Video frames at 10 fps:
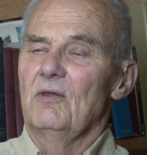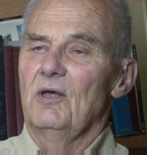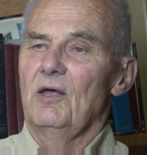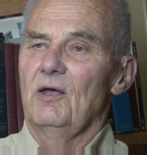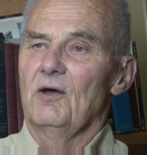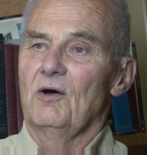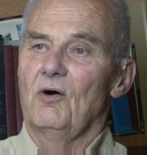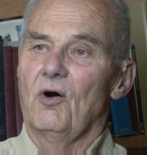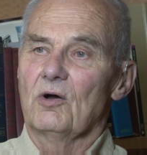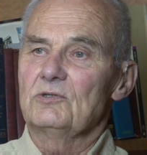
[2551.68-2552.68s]
the
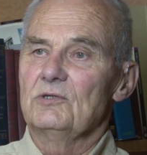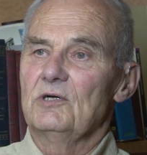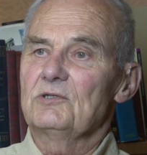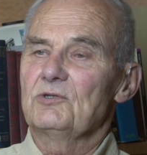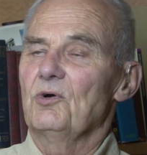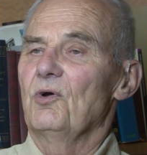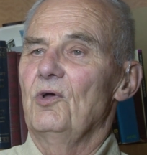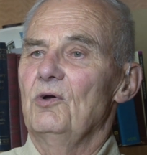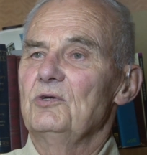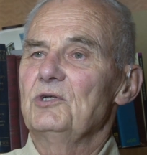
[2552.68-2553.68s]
orchardists are
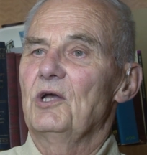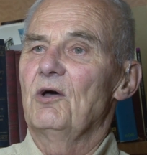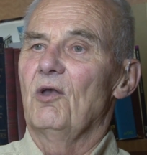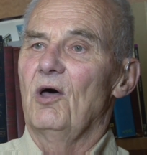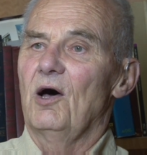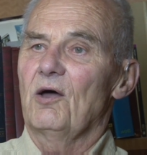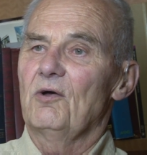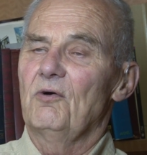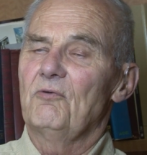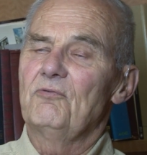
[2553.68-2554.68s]
using a lot
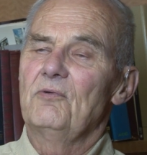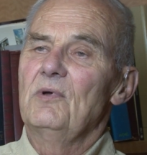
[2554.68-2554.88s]
of